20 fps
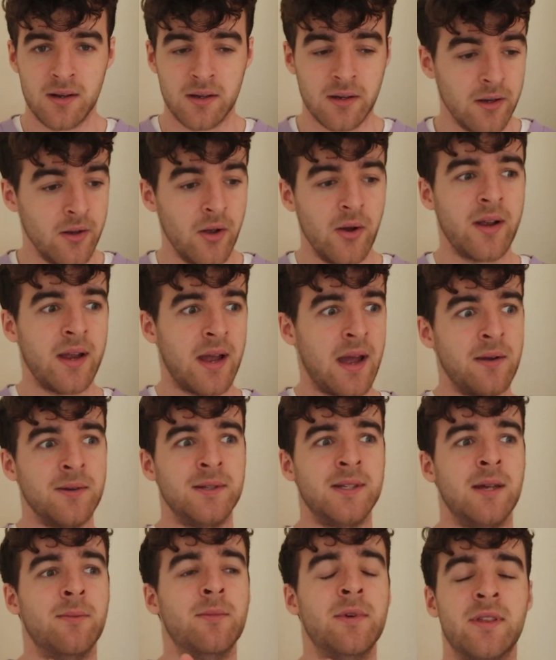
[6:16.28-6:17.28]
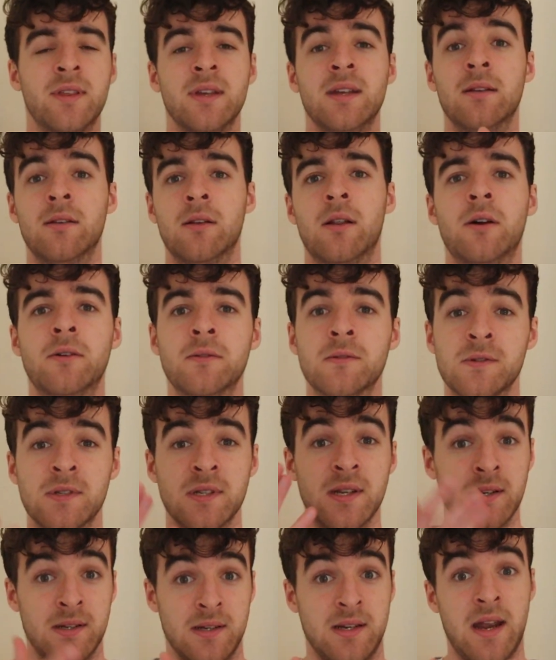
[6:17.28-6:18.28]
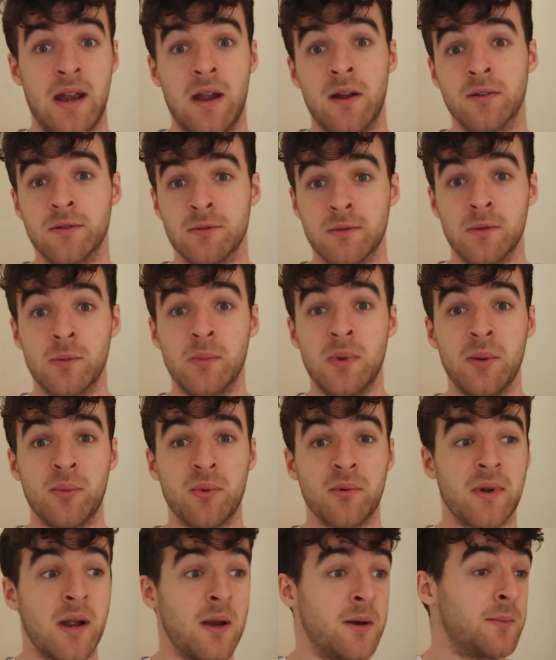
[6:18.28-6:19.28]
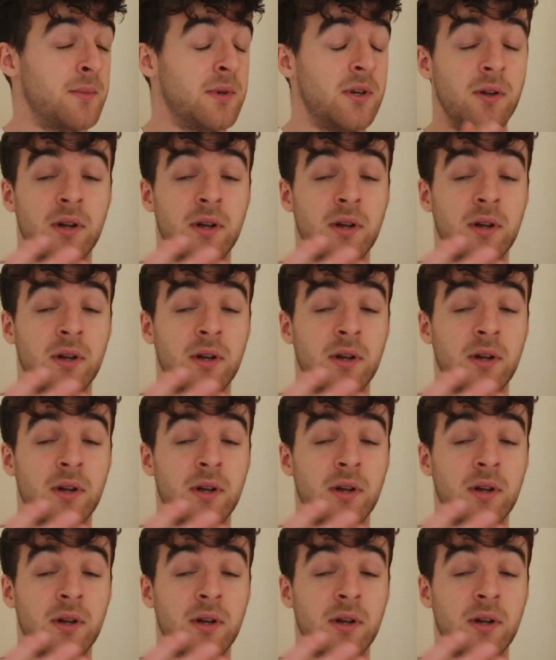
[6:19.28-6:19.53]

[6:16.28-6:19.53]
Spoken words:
Look how Timothy loves and cares for the people around him.